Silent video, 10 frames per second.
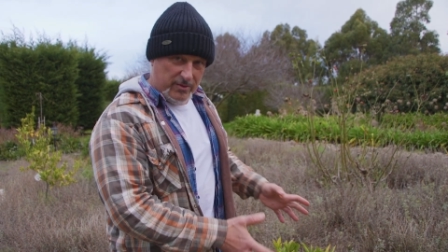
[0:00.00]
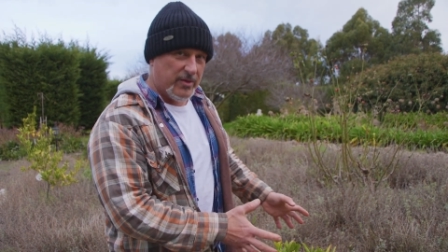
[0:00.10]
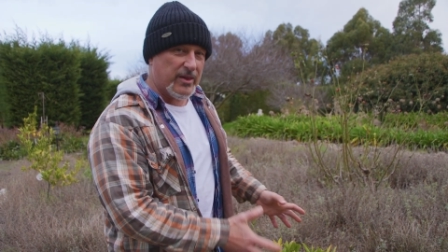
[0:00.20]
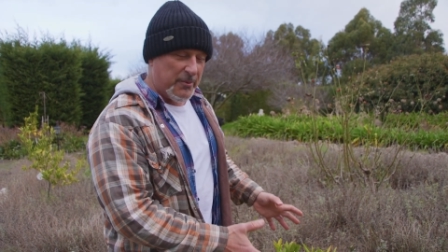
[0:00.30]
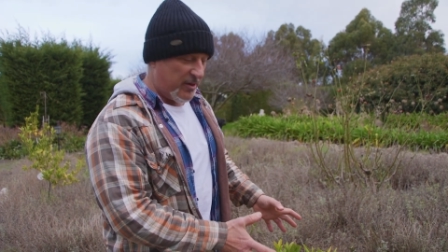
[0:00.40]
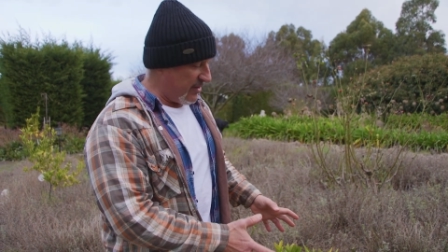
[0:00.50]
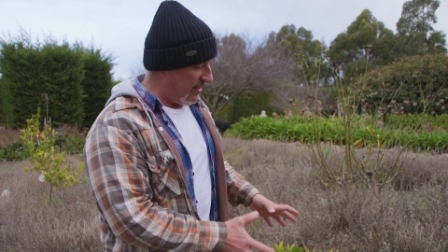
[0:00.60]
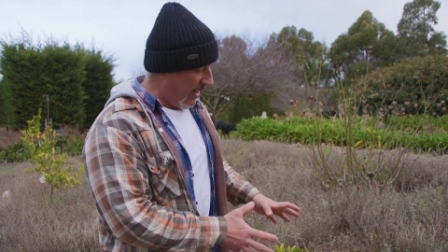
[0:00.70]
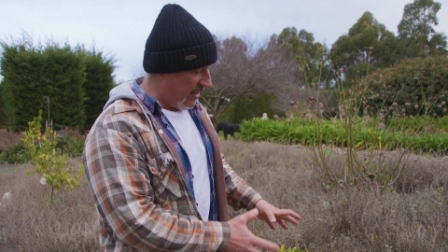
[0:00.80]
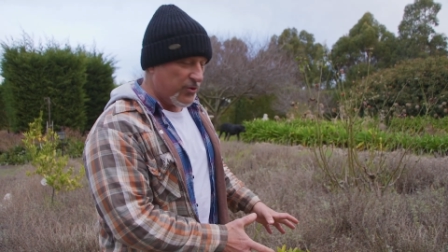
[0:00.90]
to some
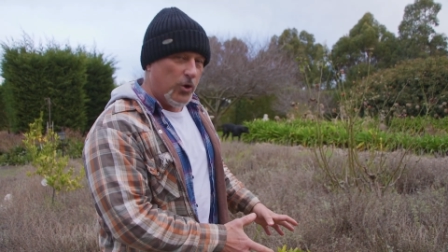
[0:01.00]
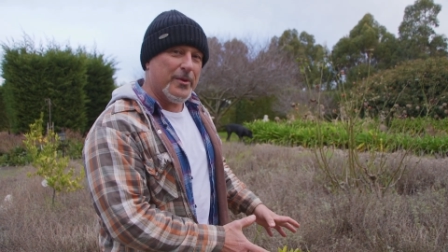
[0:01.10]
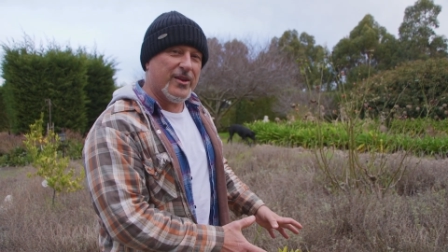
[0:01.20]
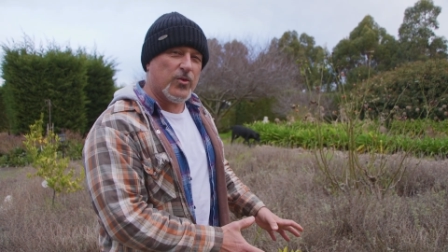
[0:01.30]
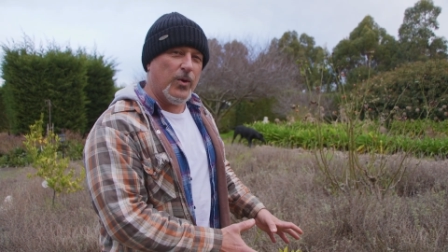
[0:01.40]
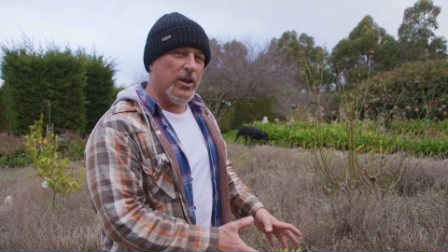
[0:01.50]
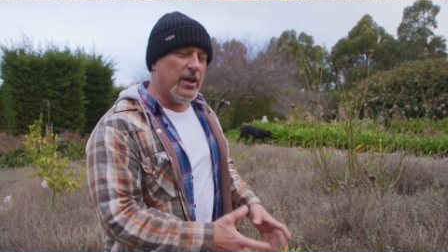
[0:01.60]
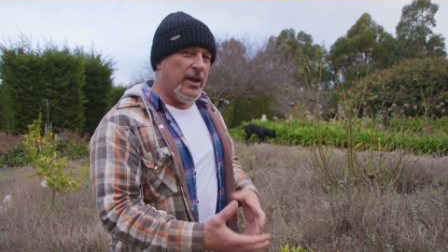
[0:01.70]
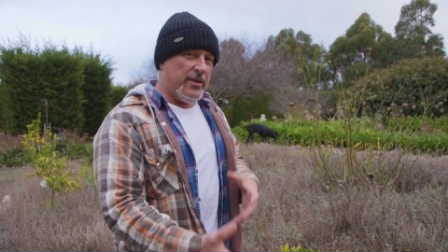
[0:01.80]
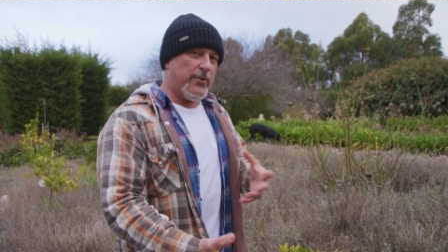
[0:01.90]
extent, are dormant as well.
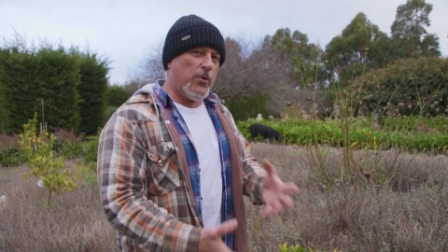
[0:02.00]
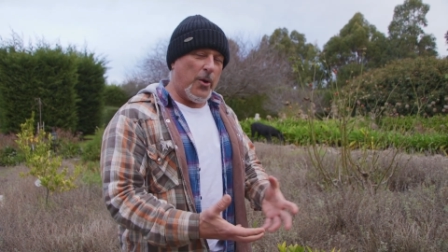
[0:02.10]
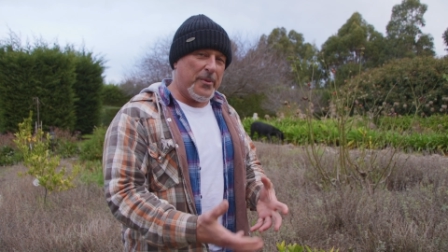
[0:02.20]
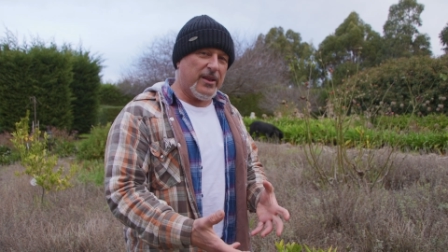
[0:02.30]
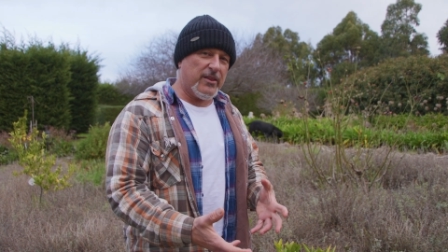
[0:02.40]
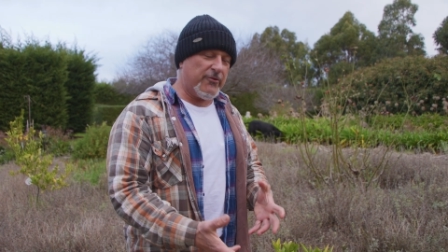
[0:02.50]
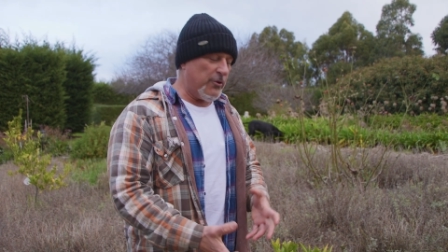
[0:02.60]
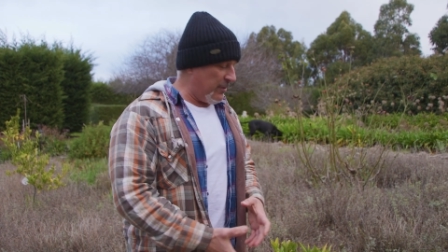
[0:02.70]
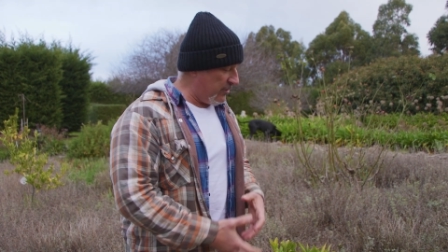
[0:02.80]
They're ripening their fruit,